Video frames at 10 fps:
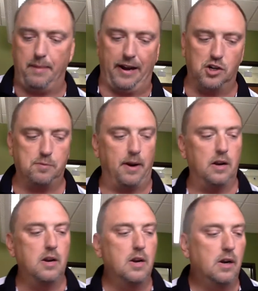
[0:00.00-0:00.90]

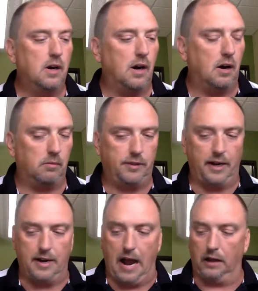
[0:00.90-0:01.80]
management,
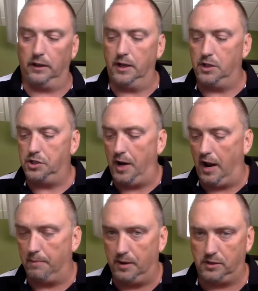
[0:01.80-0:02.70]
data knowledge,
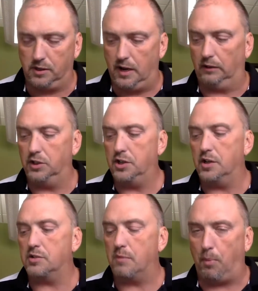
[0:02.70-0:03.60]
and business
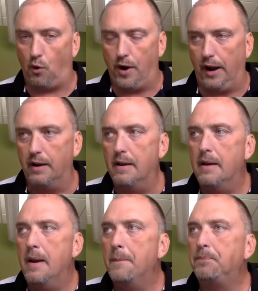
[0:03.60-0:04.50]
intelligence and reporting,
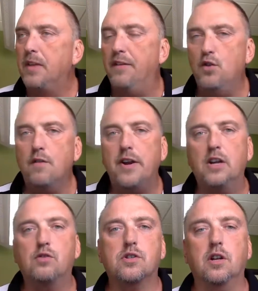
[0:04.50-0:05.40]
if you have an
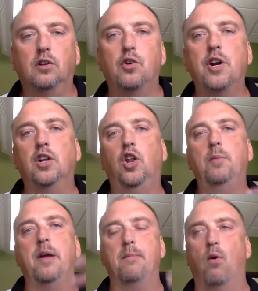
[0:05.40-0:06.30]
interest in learning a
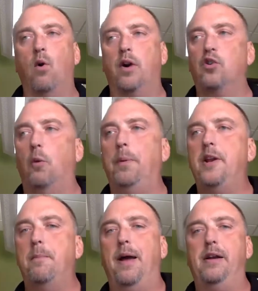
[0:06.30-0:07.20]
little bit more, don't be
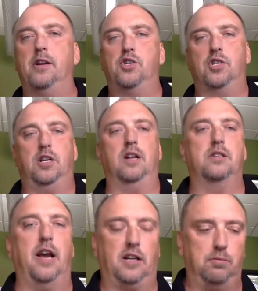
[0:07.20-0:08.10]
dependent just on
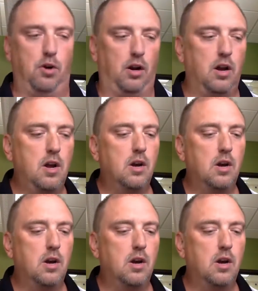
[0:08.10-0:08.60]
a textbook.